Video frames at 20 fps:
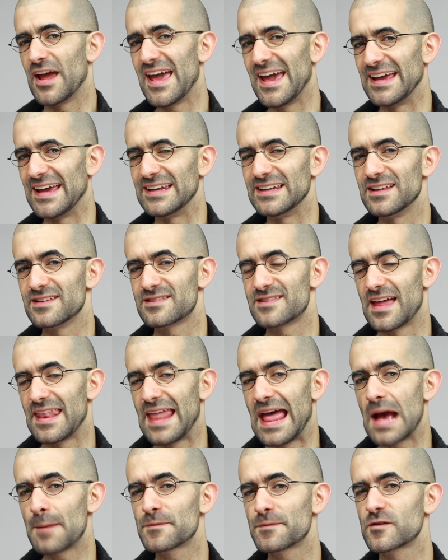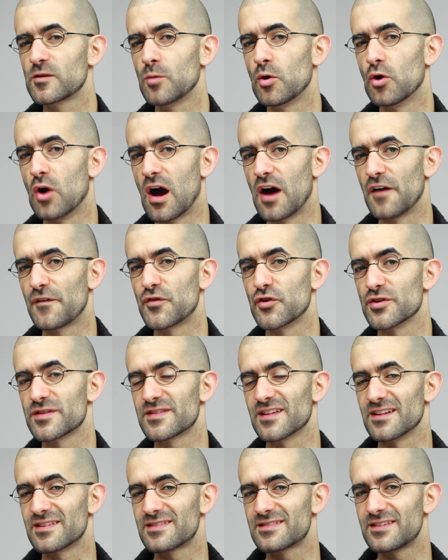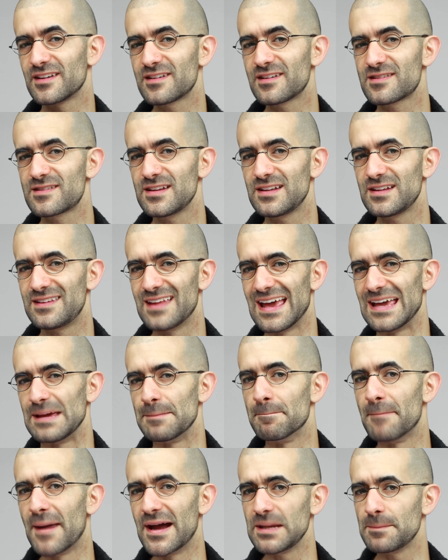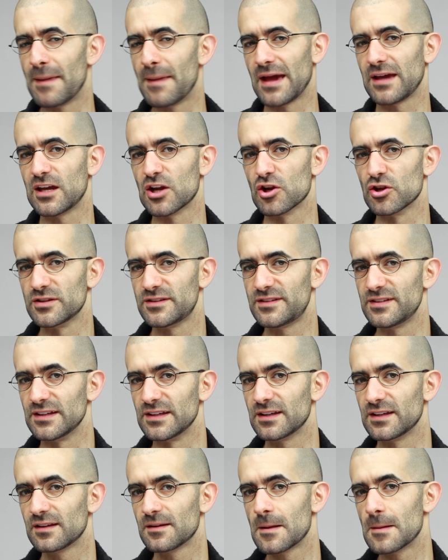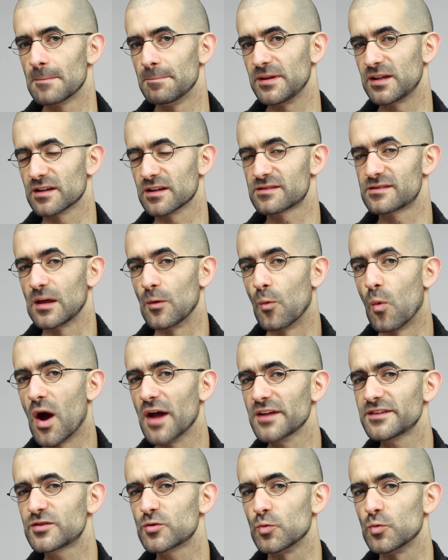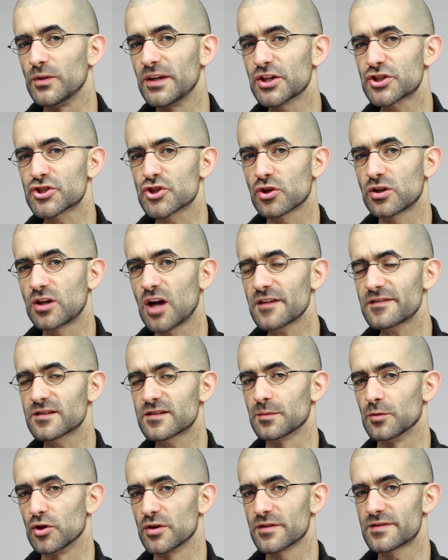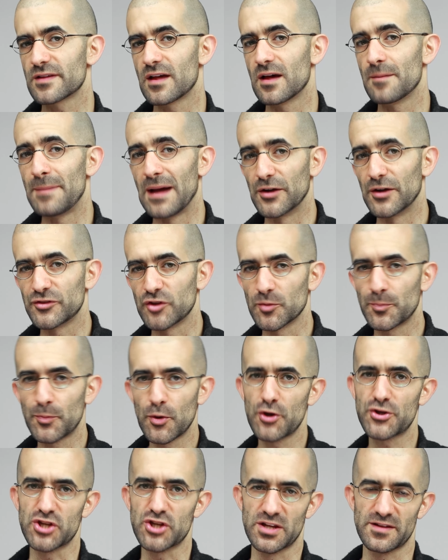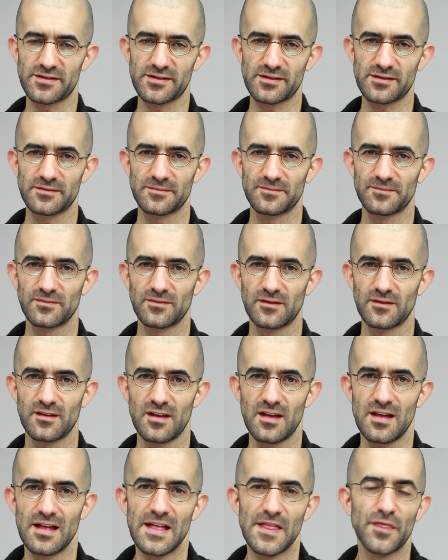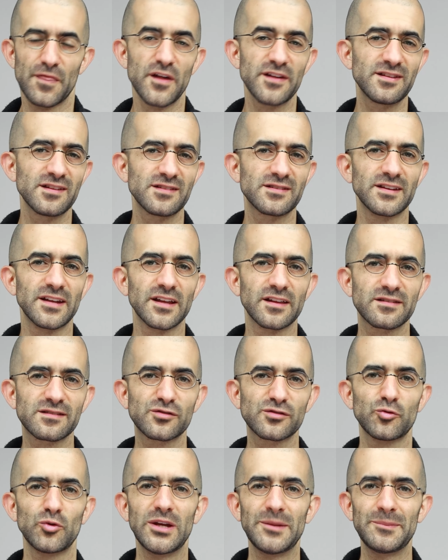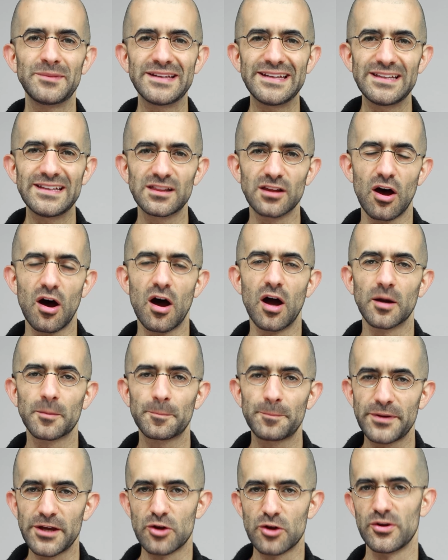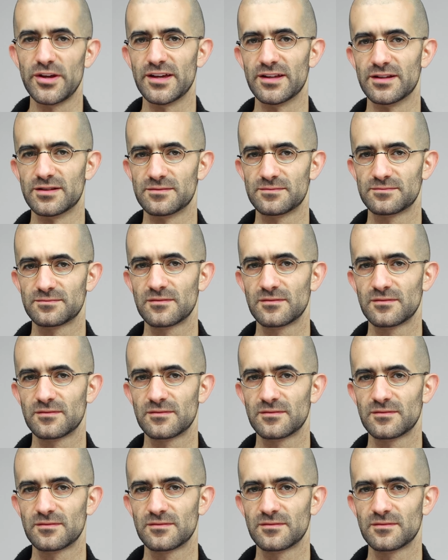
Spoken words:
8 is that AppSumo offers a 60-day money-back guarantee because they want to reassure customers about their purchase. This is an extremely long period,